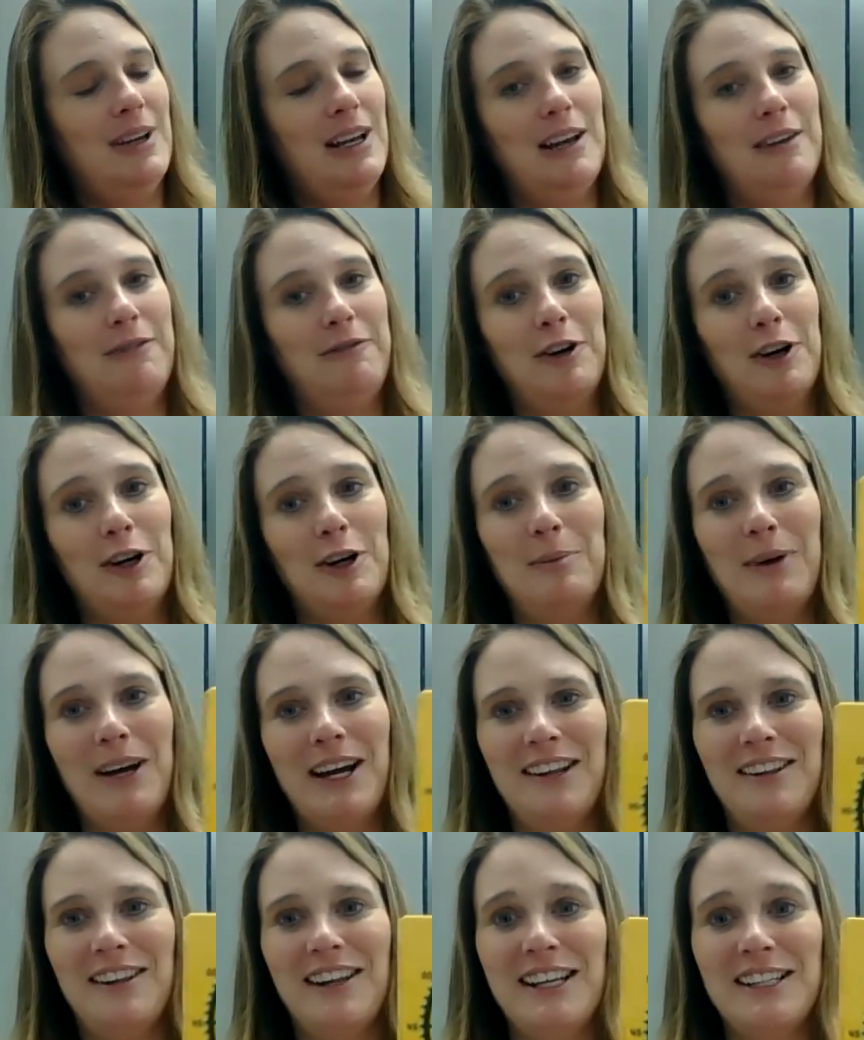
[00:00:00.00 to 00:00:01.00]
If you're in my
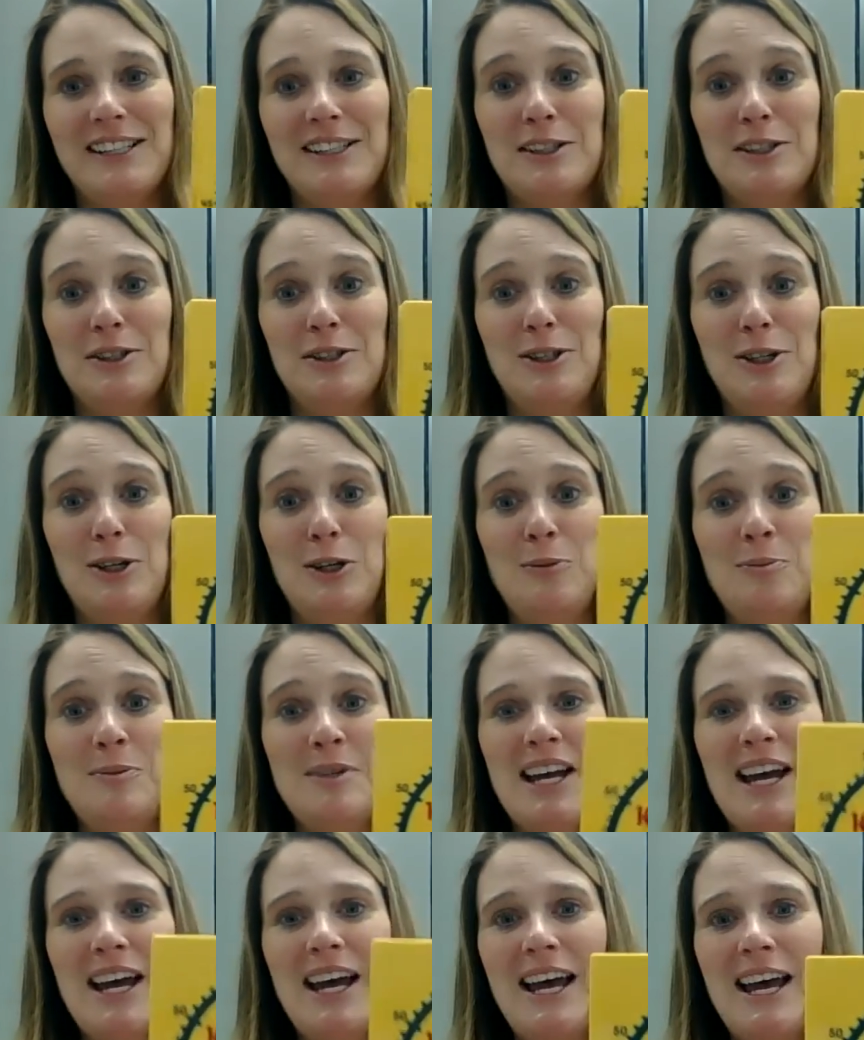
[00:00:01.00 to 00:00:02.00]
class, Zoom
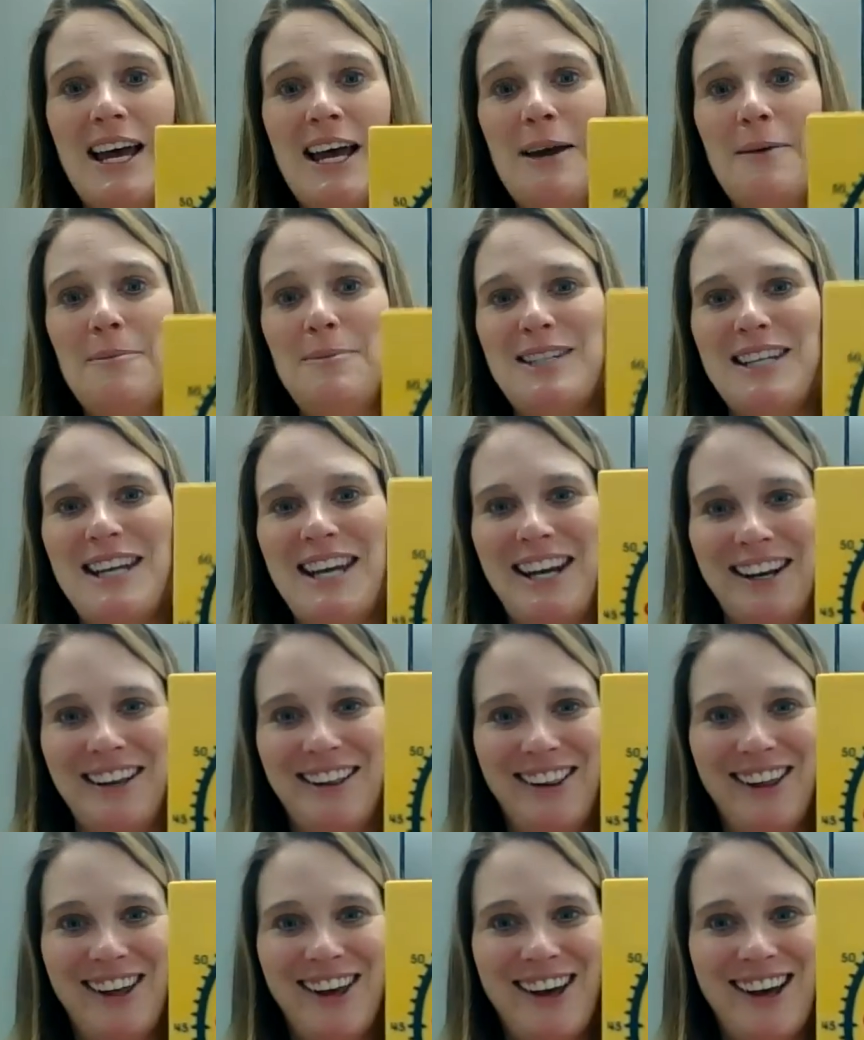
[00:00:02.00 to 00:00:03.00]
time, 10
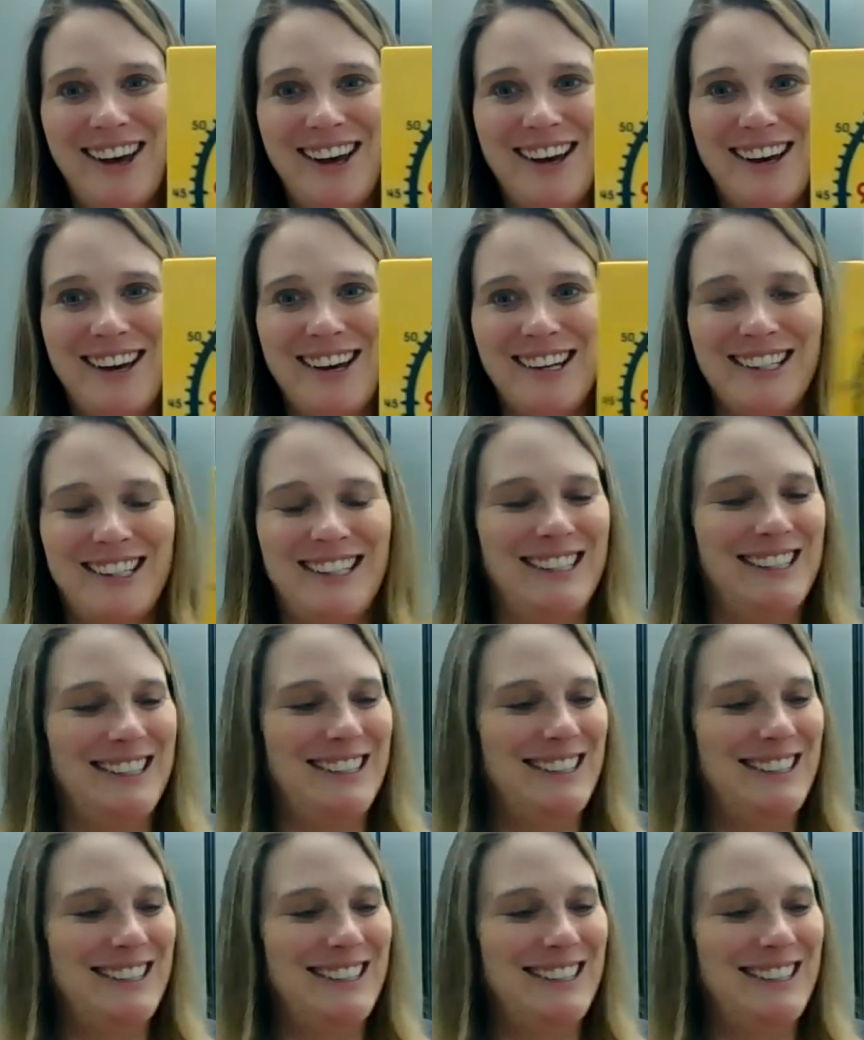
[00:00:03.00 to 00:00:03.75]
o'clock.